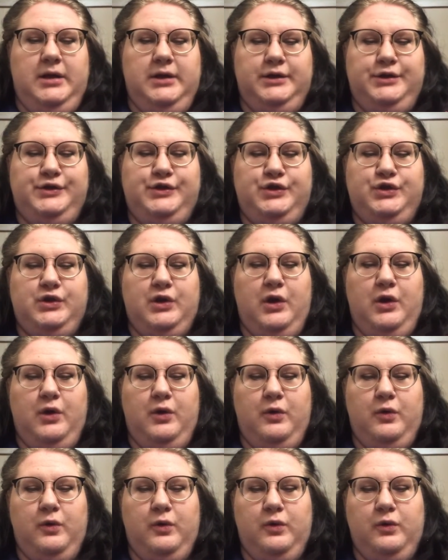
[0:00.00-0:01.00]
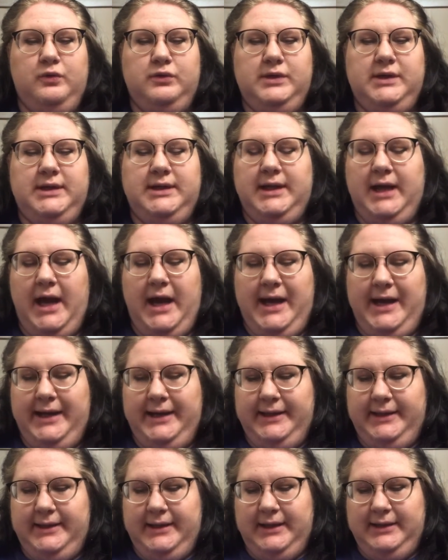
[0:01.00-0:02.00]
So yeah,
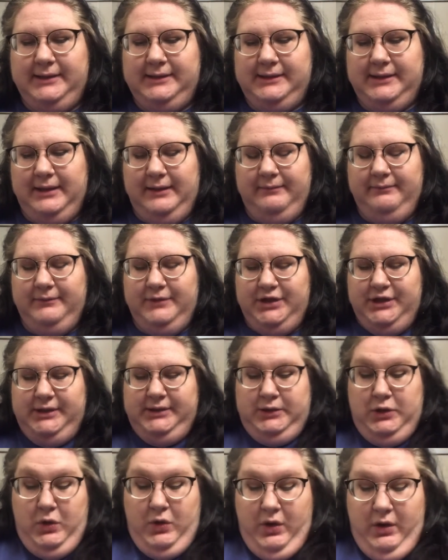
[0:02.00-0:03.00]
I guess I'm just